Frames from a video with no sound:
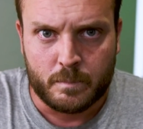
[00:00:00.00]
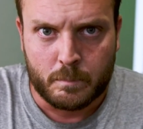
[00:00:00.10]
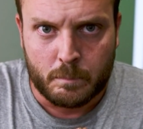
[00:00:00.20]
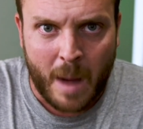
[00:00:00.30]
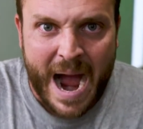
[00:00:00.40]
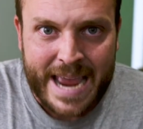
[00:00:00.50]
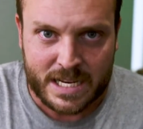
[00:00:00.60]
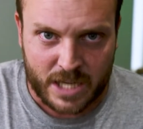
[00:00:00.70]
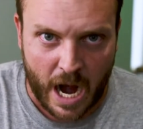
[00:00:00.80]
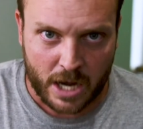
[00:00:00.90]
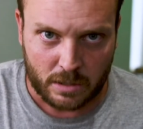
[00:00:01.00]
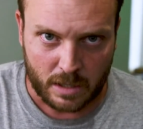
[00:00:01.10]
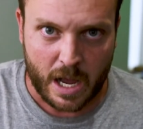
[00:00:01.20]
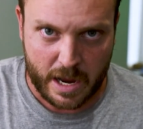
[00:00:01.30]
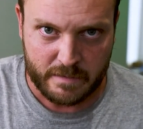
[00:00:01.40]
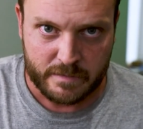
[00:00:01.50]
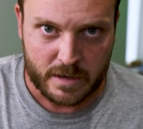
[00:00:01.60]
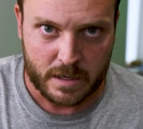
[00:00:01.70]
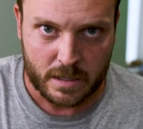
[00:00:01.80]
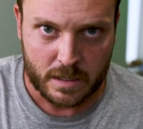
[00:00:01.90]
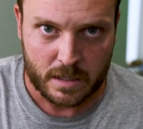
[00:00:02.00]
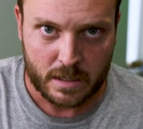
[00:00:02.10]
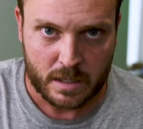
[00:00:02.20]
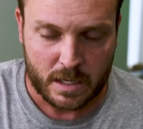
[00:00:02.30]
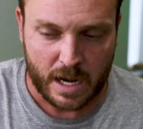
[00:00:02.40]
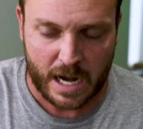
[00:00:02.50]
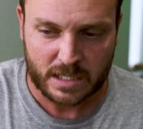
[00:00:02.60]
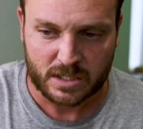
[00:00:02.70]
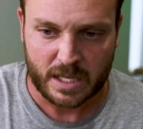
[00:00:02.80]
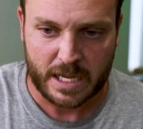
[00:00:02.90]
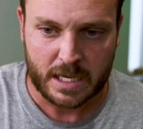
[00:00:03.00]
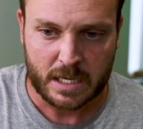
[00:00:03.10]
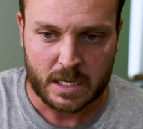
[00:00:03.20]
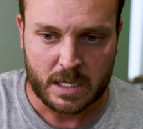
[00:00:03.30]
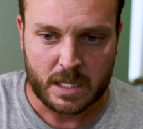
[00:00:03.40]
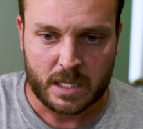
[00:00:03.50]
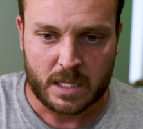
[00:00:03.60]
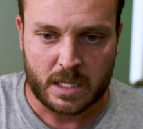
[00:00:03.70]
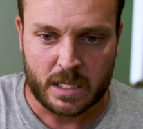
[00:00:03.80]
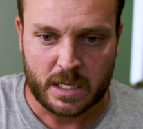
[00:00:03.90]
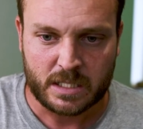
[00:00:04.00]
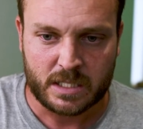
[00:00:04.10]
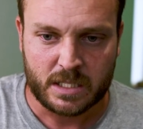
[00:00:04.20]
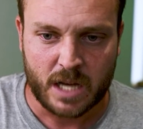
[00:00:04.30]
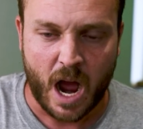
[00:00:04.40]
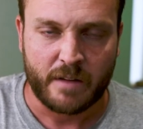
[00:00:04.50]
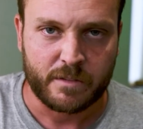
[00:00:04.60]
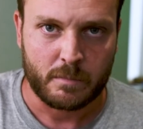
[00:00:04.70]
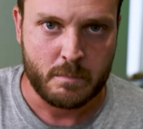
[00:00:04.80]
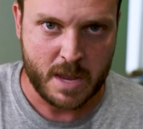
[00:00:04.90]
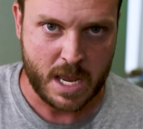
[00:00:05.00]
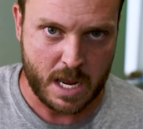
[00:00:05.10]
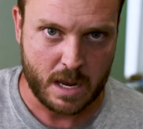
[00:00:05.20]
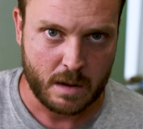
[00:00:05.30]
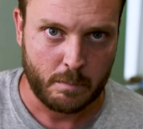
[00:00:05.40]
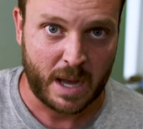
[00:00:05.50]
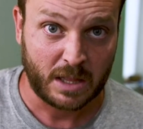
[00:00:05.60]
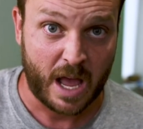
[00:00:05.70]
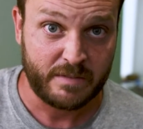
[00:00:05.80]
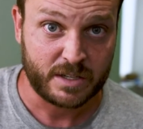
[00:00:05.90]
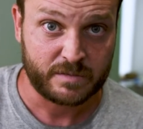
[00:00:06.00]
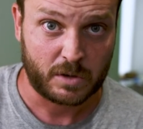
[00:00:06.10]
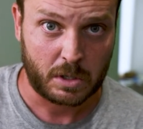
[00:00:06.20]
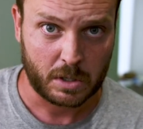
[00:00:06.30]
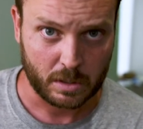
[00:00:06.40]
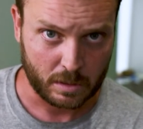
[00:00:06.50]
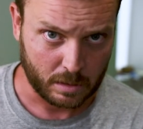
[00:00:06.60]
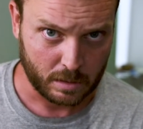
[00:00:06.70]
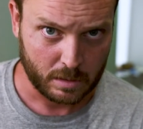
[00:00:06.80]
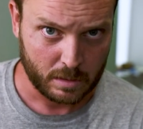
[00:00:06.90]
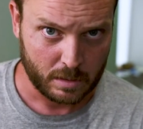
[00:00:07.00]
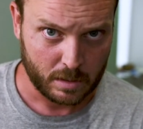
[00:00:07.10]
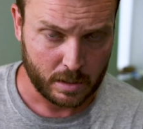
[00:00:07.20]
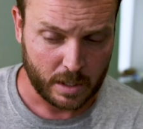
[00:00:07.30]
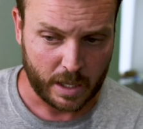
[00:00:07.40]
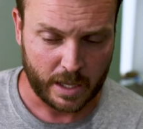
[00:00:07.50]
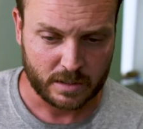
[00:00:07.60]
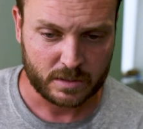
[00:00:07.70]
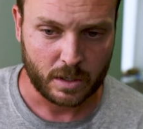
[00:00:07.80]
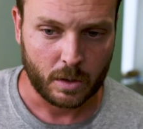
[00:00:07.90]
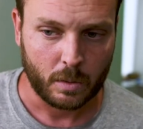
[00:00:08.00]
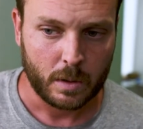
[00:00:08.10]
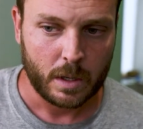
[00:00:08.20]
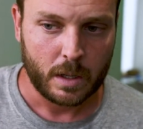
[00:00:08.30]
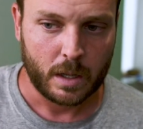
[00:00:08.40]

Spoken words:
my entire life has like, is not for me. My life is for her. And so